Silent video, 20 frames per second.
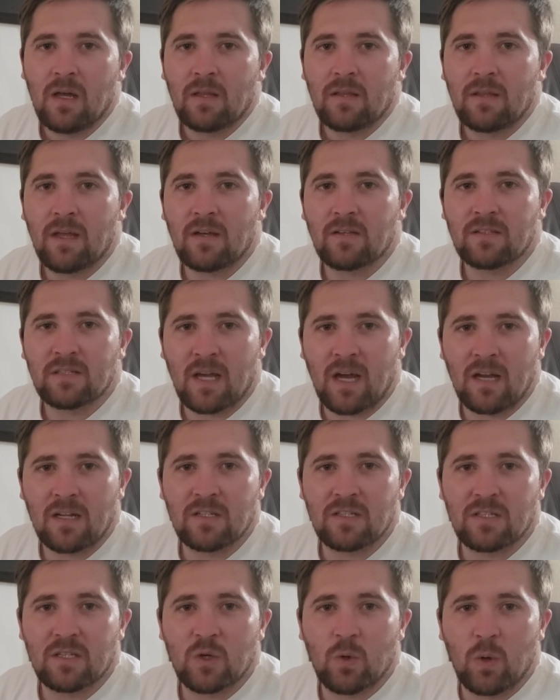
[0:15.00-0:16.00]
That was kind of
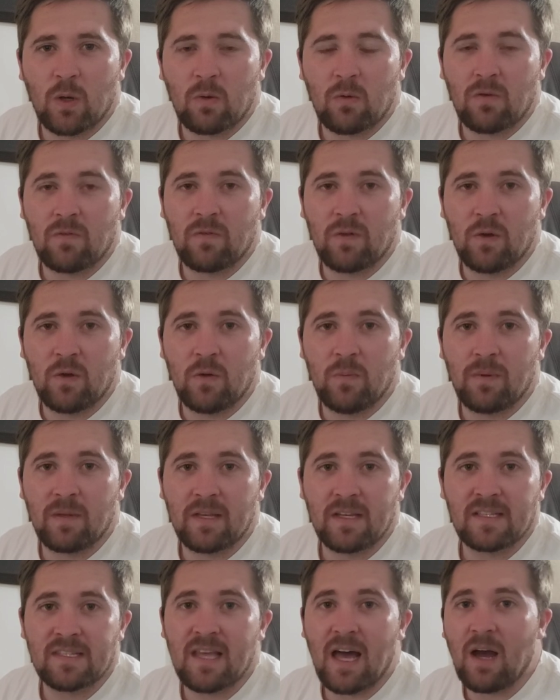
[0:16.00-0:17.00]
just a quick review
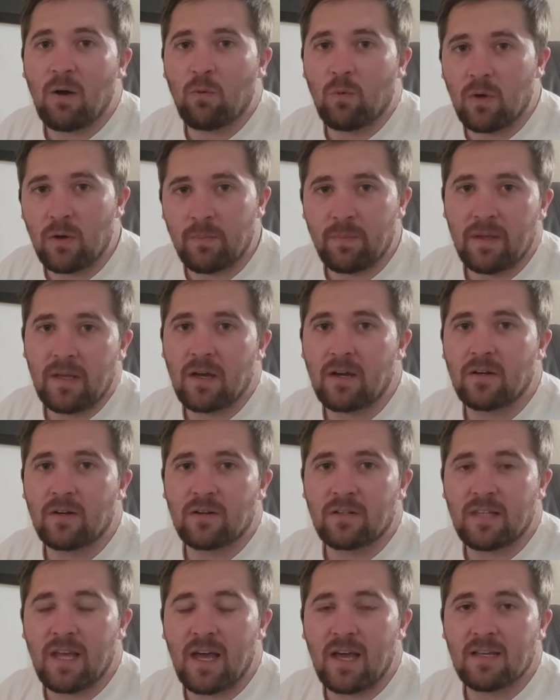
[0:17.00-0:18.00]
because that will be on our
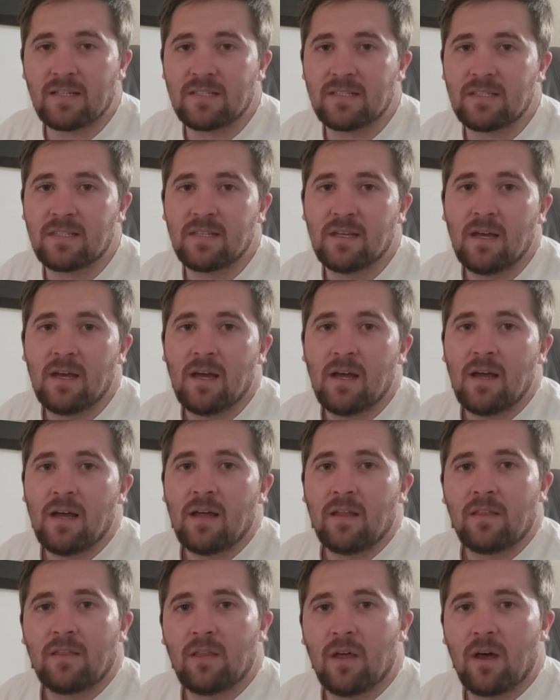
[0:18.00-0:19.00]
test.
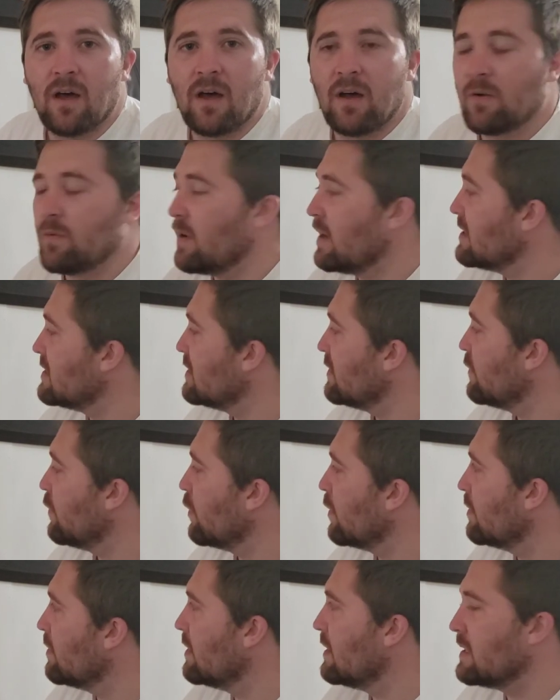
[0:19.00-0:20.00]
The rest of the
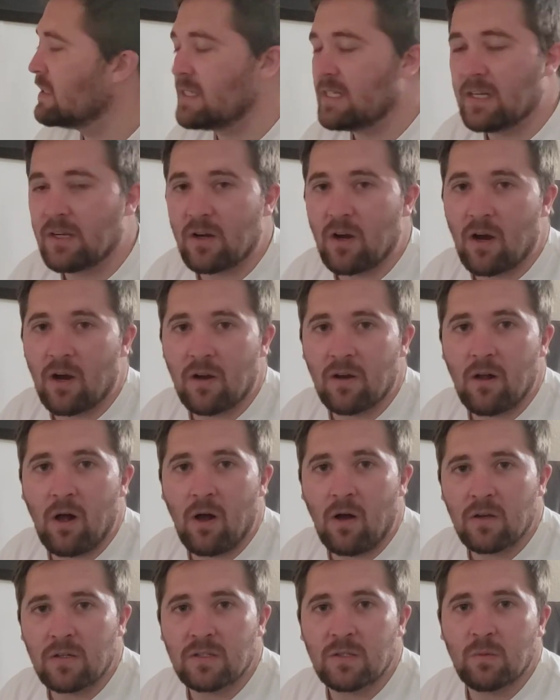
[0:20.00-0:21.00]
formulas here are
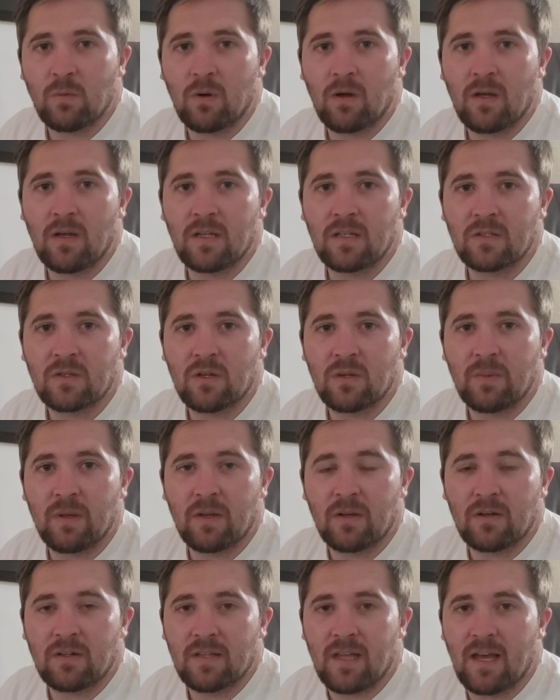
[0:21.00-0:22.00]
also what is going to be on
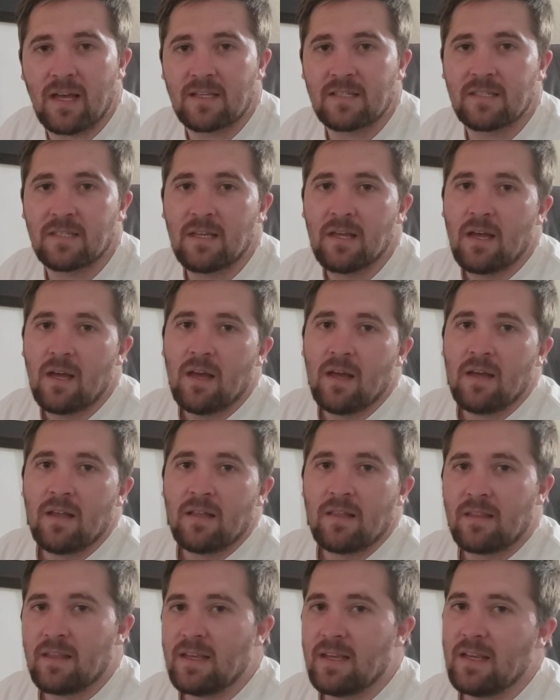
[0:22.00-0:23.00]
our test.
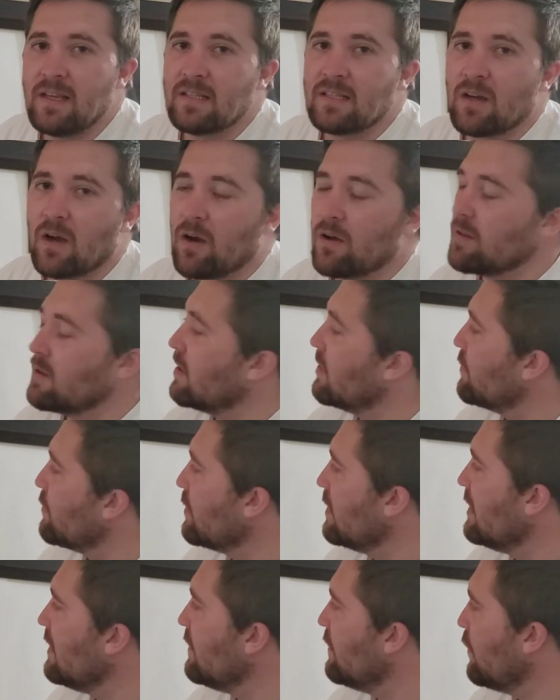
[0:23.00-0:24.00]
These are the
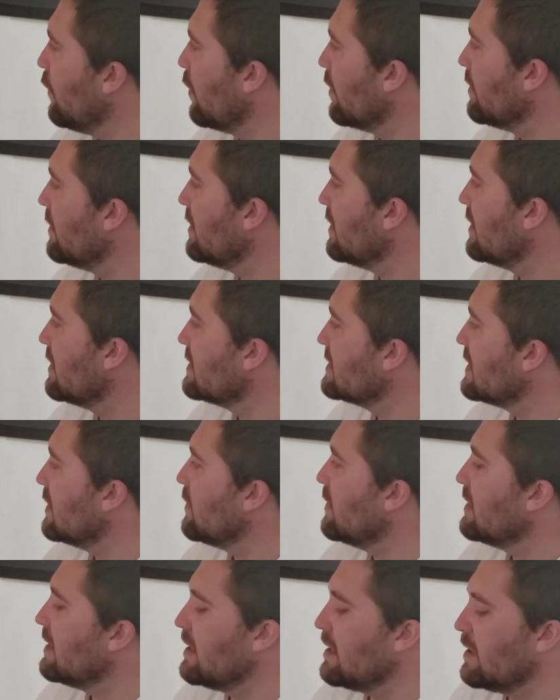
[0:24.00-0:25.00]
three formulas that
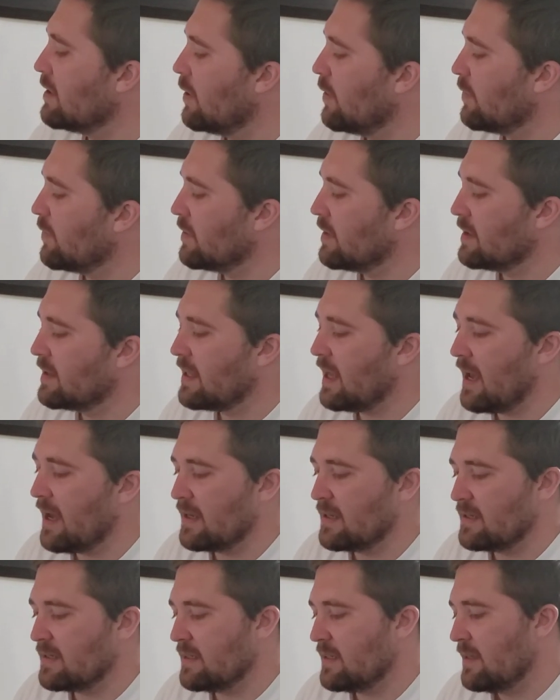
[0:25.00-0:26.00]
we need to know for the
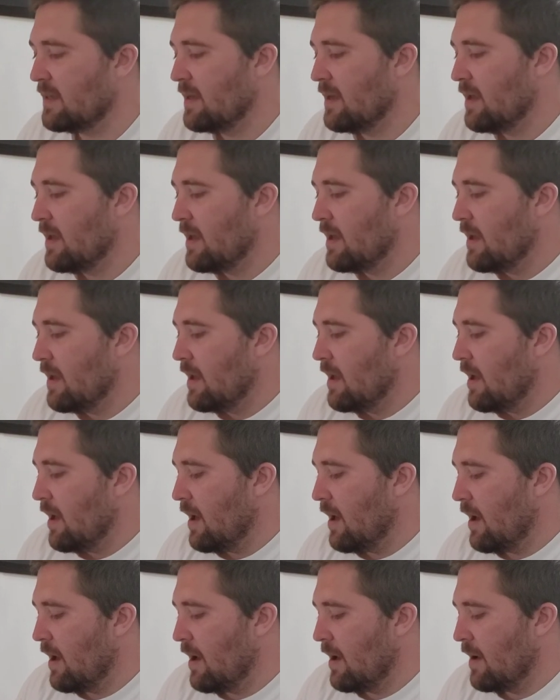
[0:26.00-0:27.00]
test.
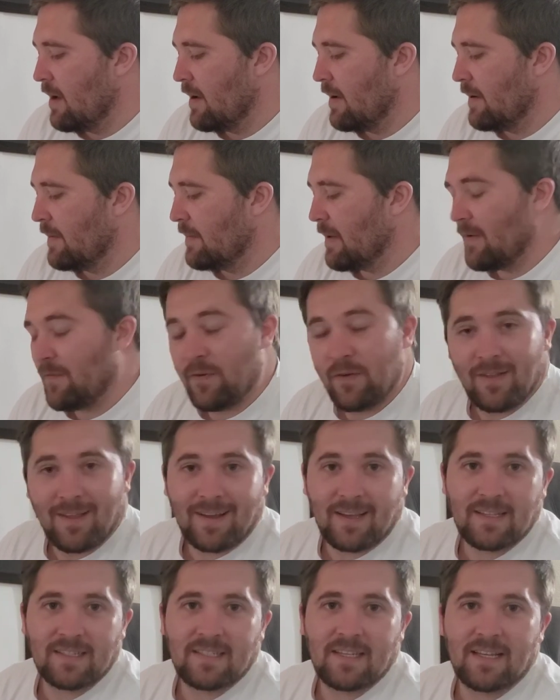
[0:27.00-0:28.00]
I feel like
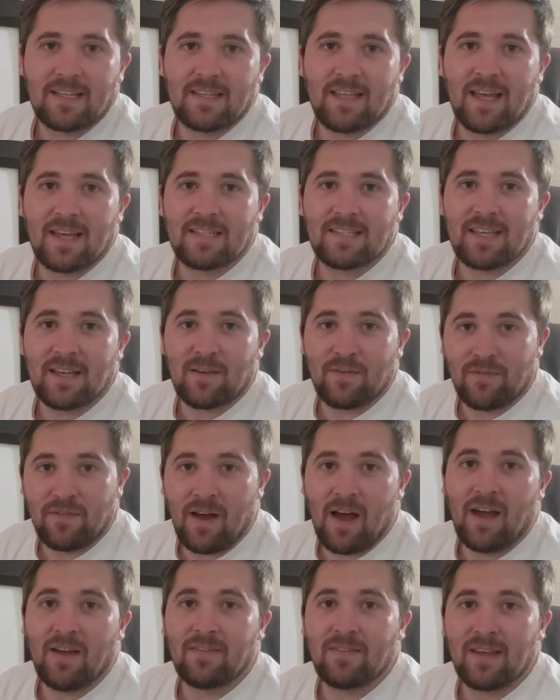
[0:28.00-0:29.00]
I said test like
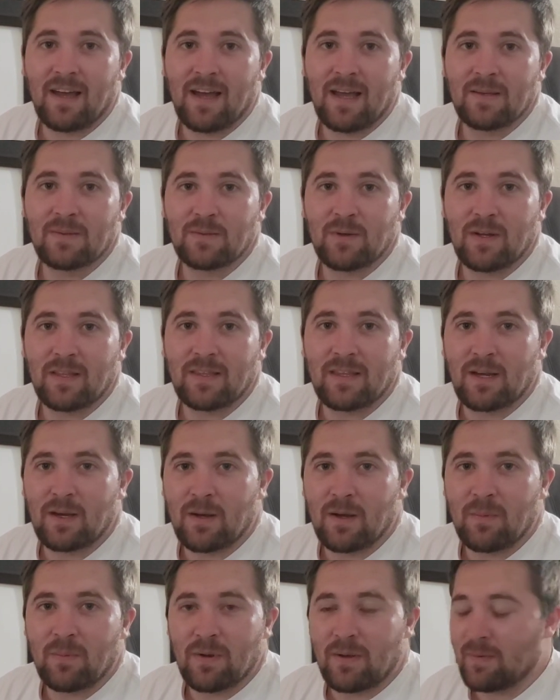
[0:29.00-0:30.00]
5 times right there. I
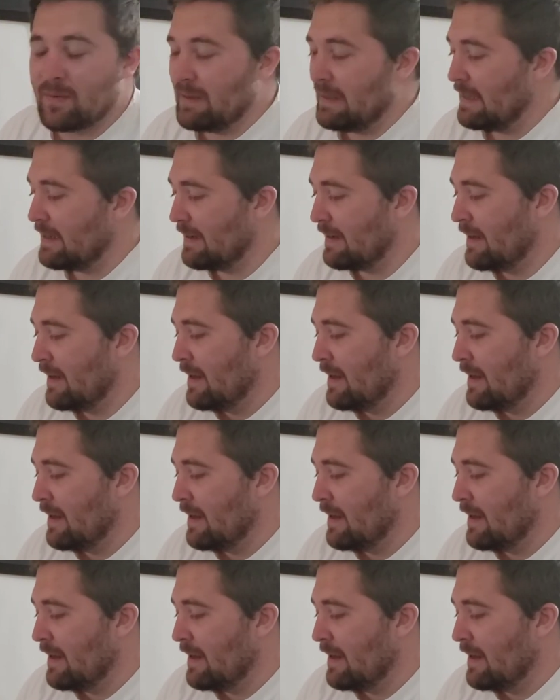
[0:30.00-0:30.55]
probably did.